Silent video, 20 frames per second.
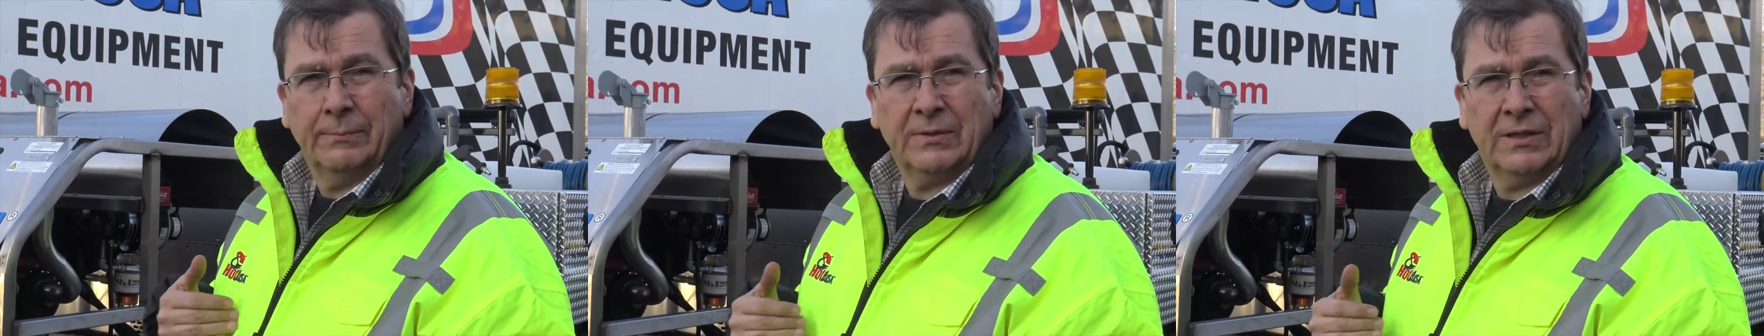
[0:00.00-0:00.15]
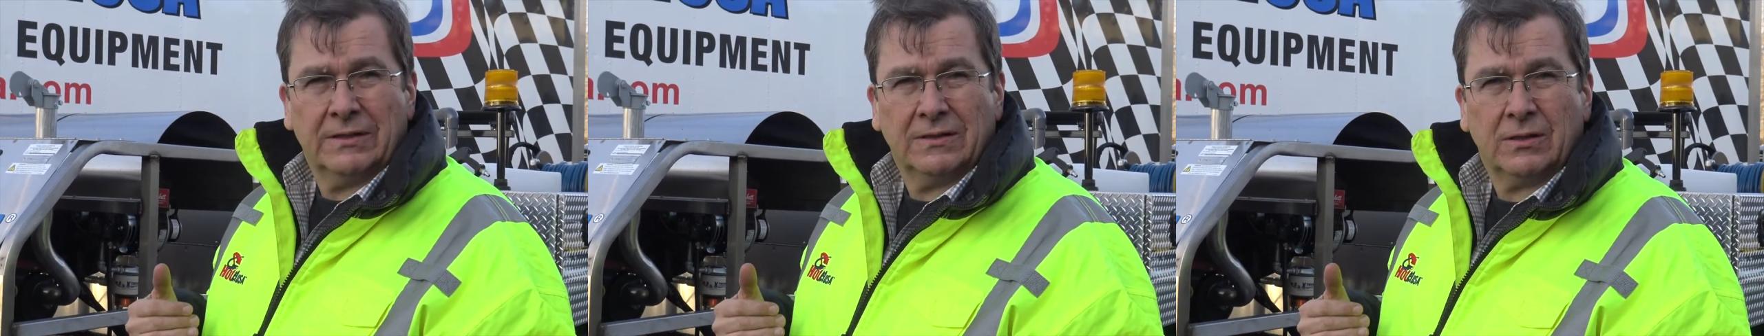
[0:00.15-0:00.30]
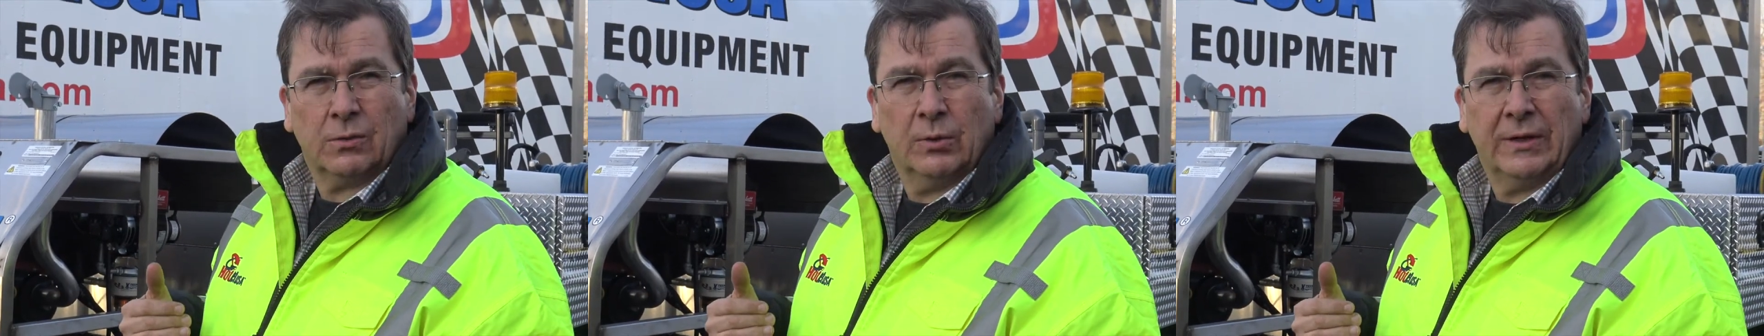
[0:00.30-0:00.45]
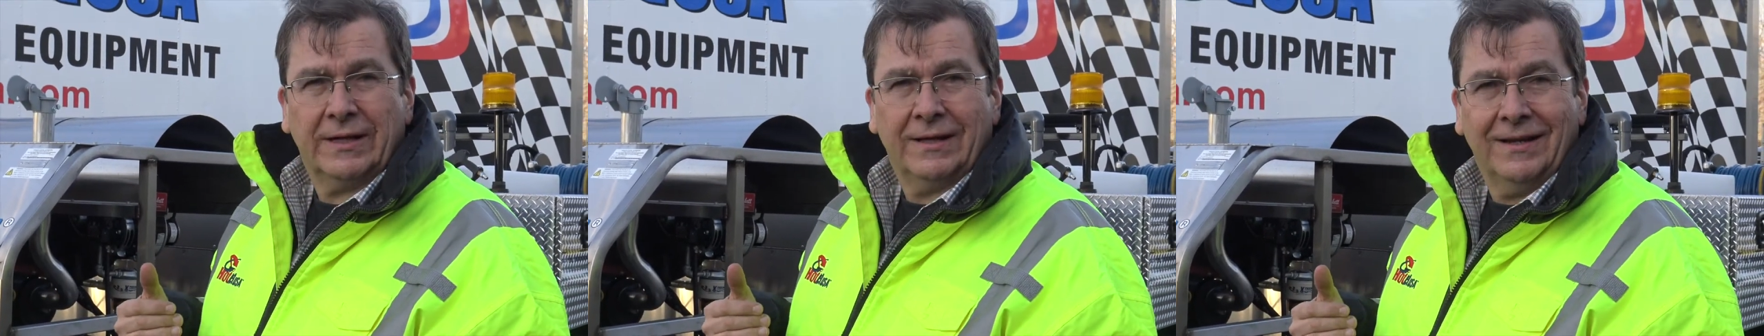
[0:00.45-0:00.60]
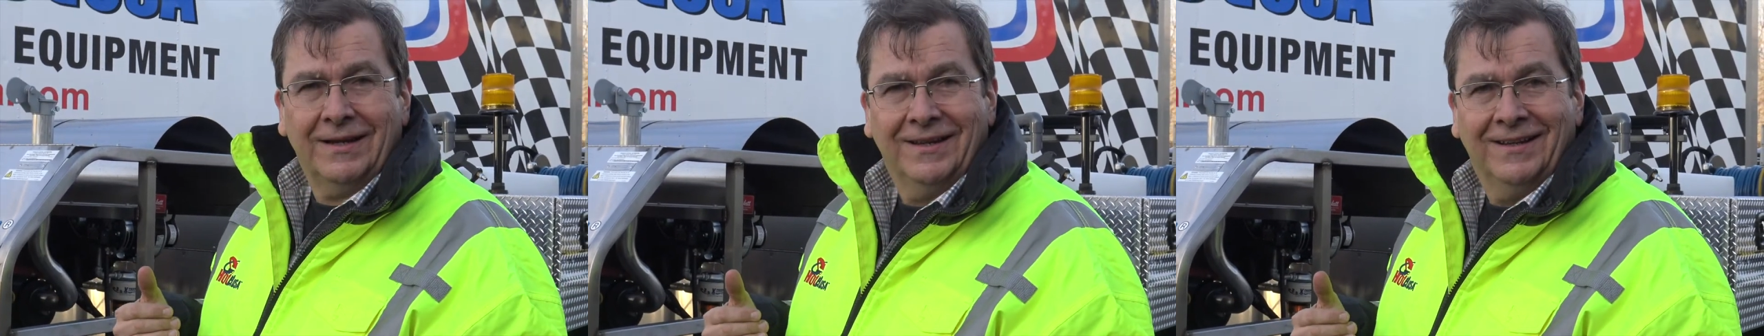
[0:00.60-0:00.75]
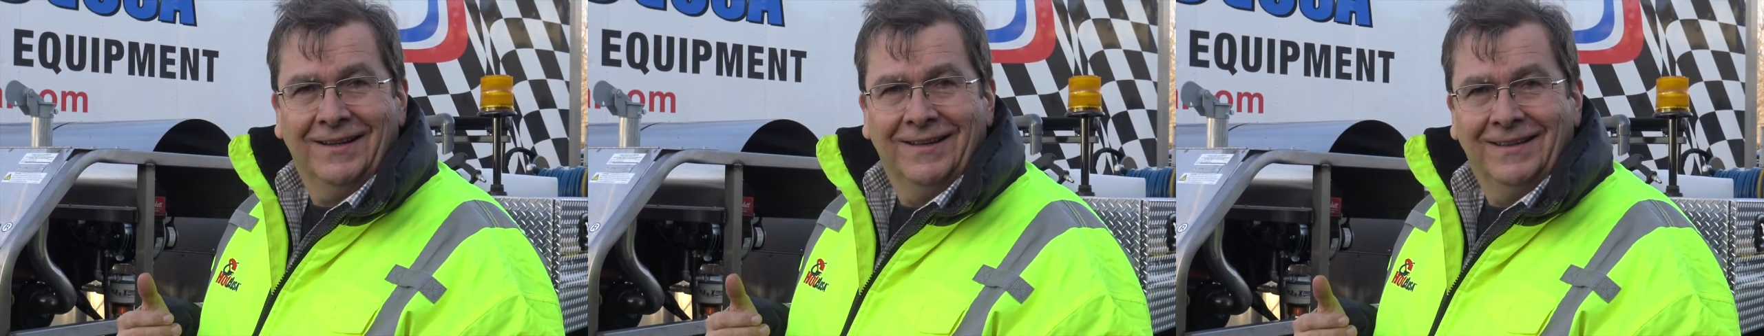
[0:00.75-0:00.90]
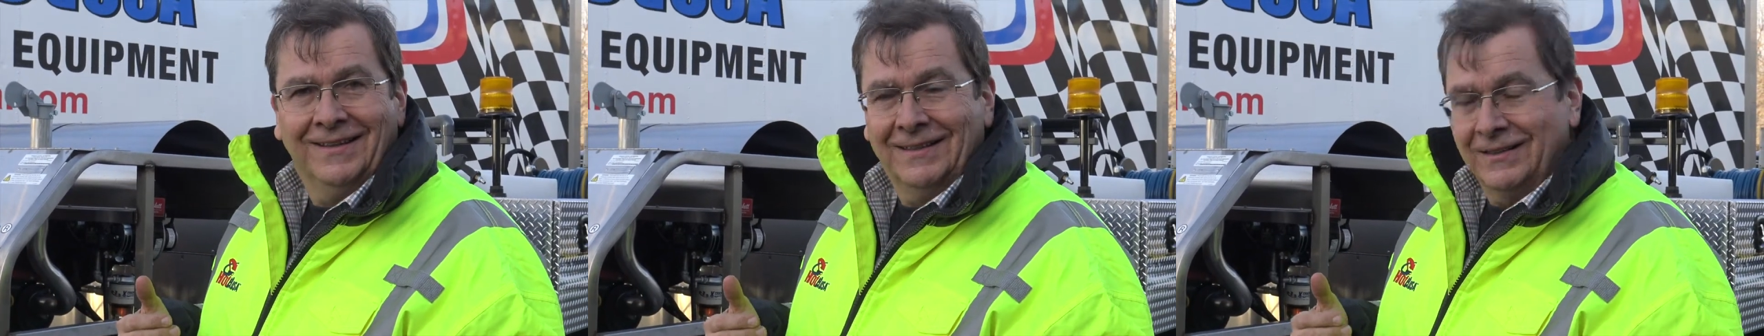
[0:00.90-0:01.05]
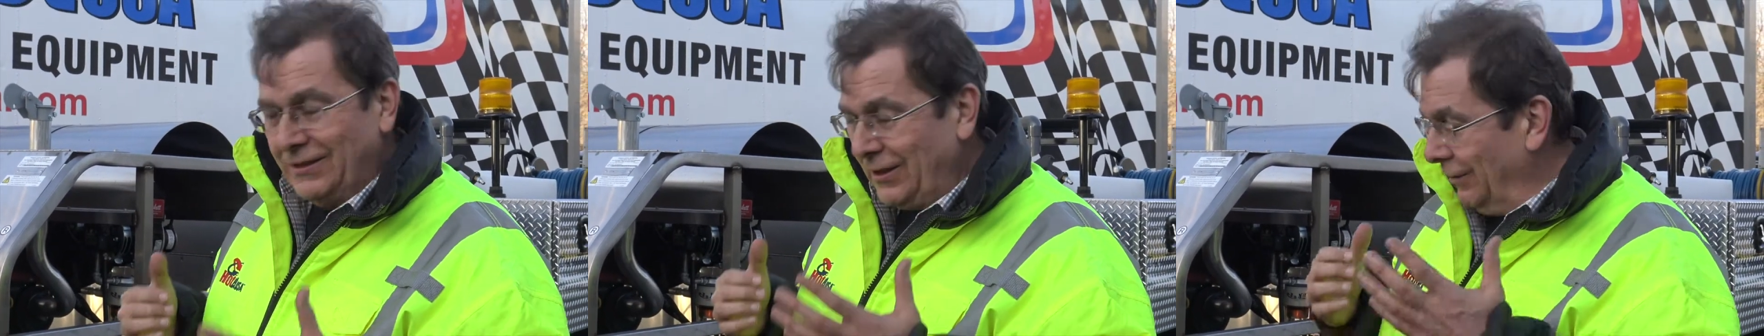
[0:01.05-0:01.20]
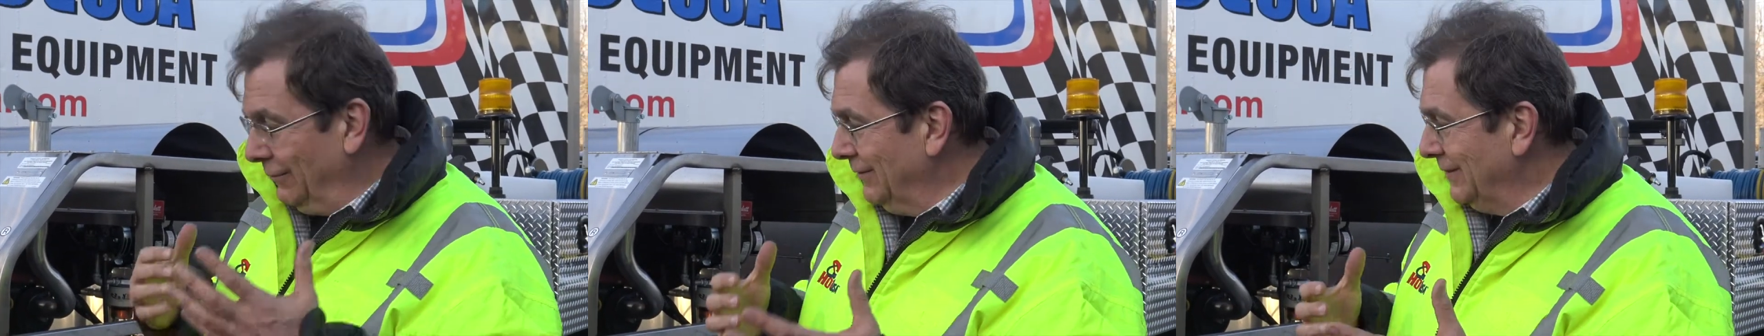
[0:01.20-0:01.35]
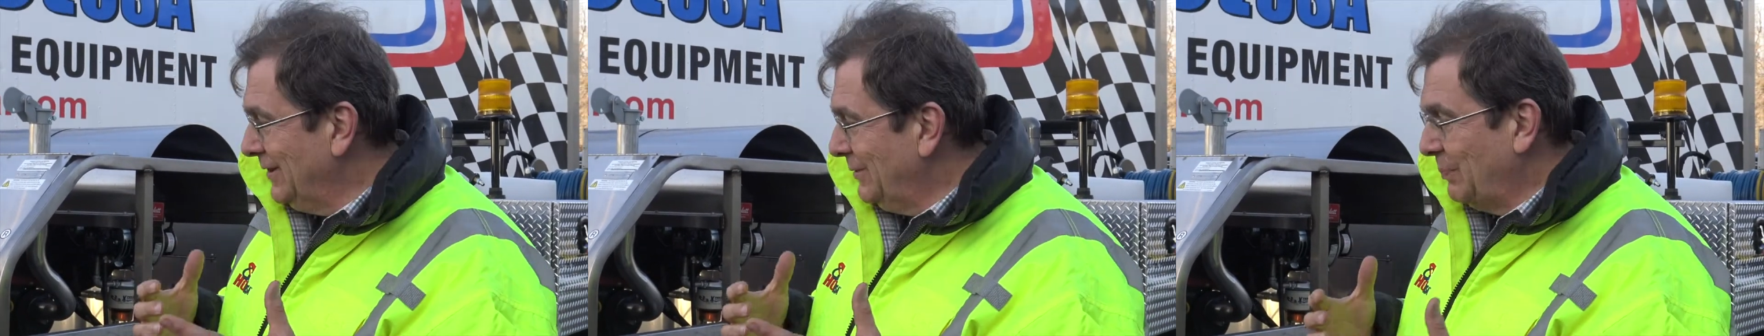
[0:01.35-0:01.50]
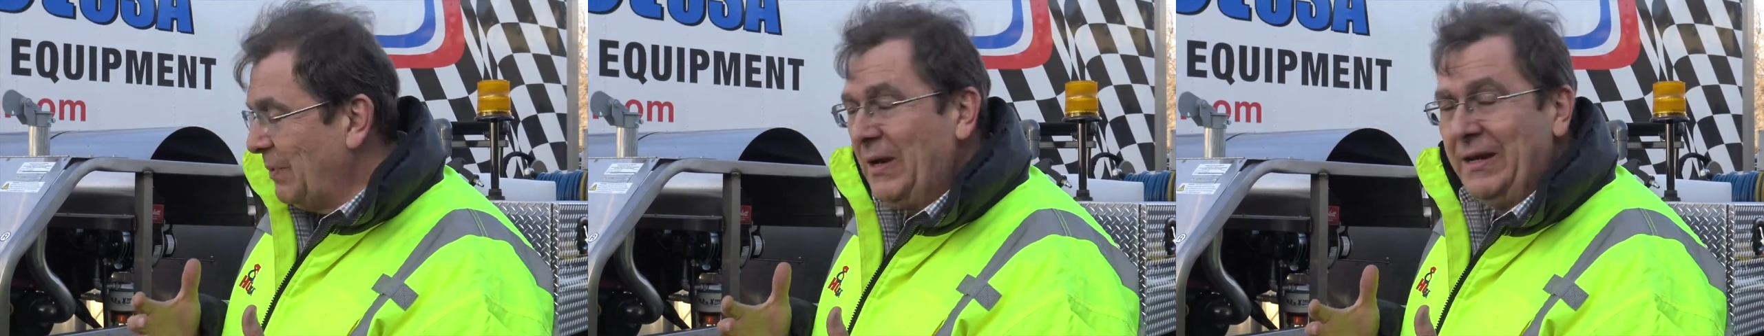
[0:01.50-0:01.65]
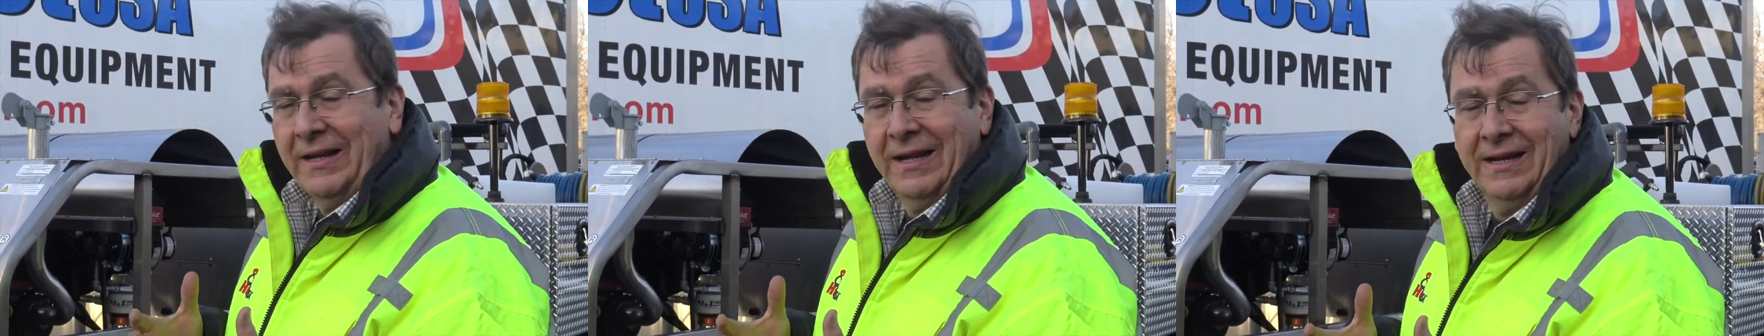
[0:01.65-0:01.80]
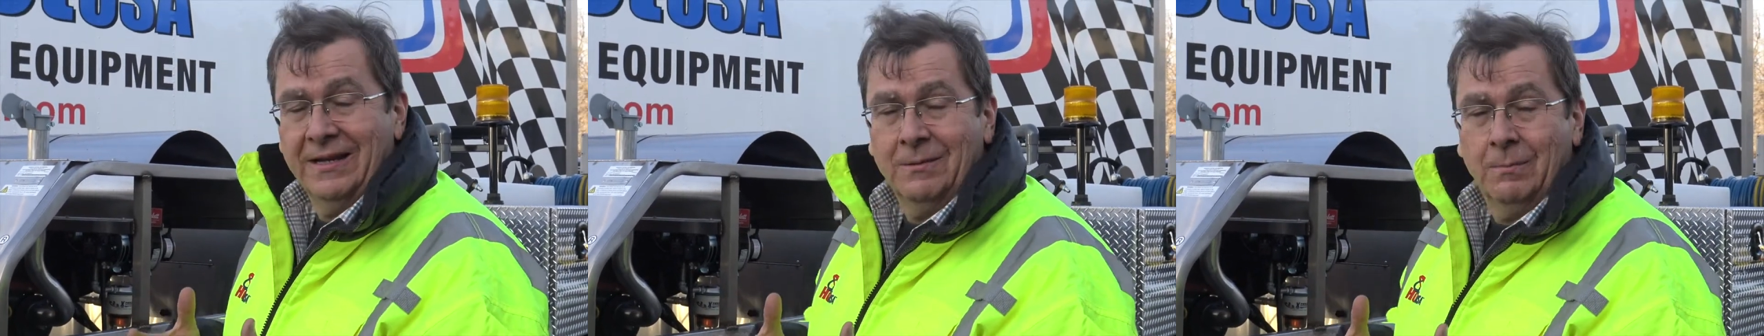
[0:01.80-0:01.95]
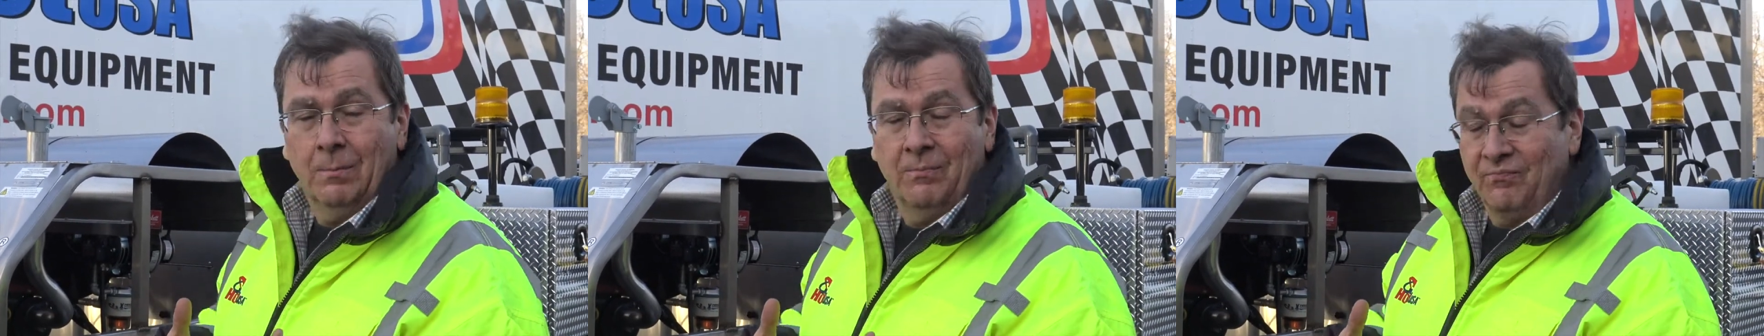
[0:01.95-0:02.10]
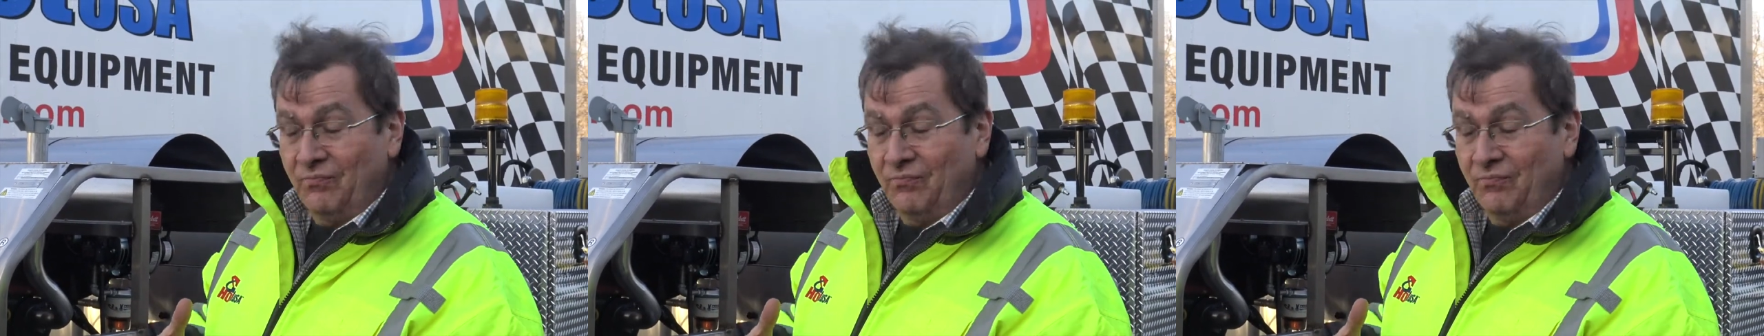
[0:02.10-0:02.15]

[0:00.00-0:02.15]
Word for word: I'm getting squeaky. Generally speaking,